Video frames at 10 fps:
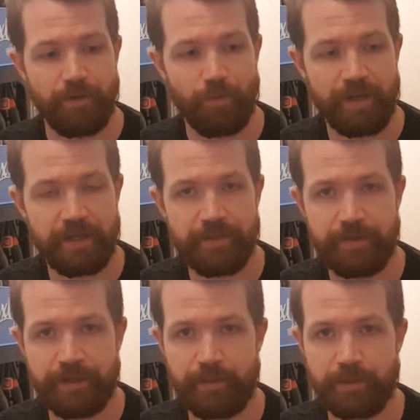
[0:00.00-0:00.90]
way
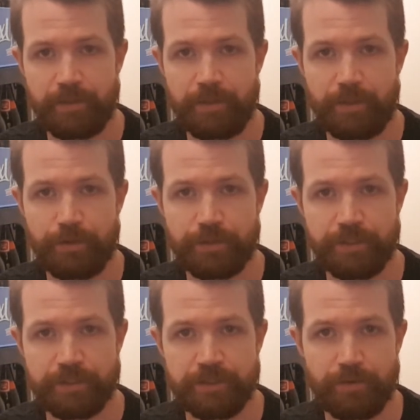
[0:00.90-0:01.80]
the label look
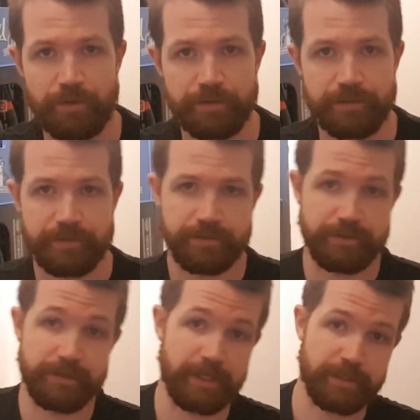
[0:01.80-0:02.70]
and so on,
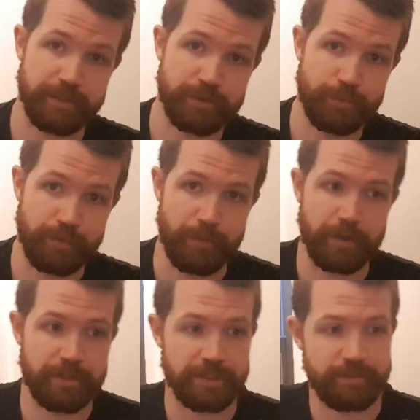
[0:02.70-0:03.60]
like a
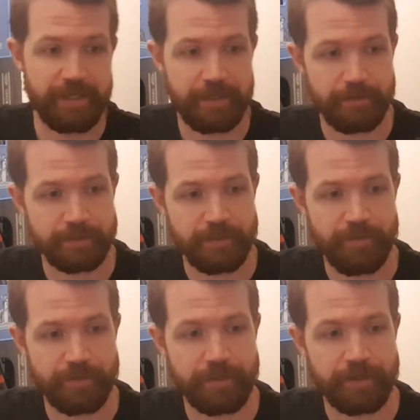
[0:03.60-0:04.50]
supermarket beer or
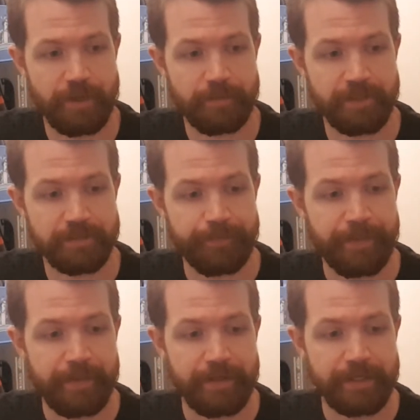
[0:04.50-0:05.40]
something like that, but
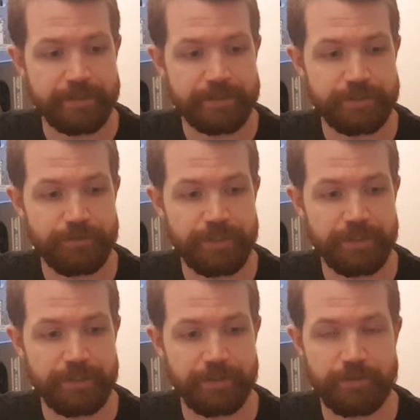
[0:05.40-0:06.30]
it's
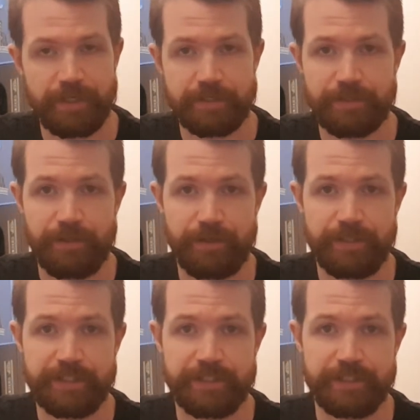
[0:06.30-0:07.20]
really a quite
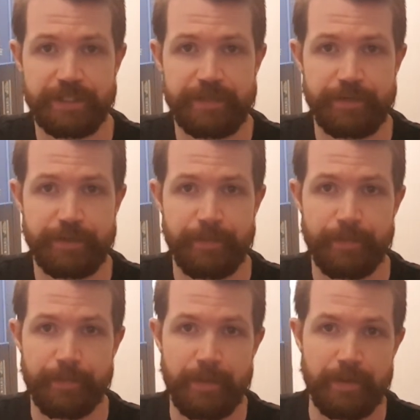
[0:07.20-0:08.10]
legendary
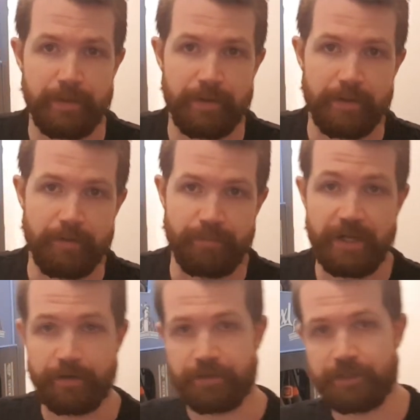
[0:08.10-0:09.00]

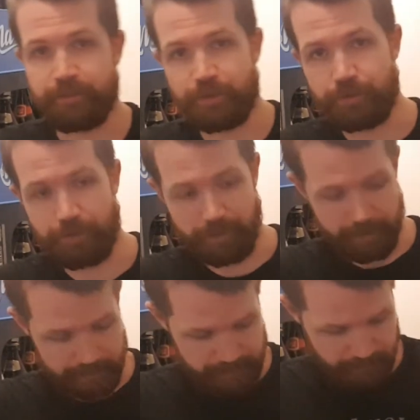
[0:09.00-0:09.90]
beer and brewery,
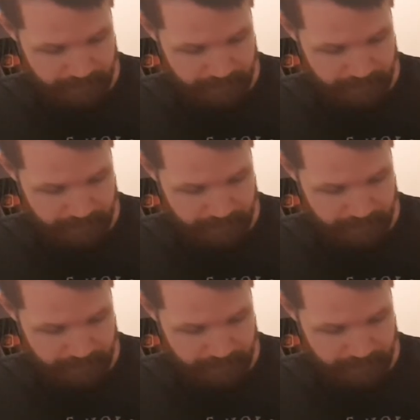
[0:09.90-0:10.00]
so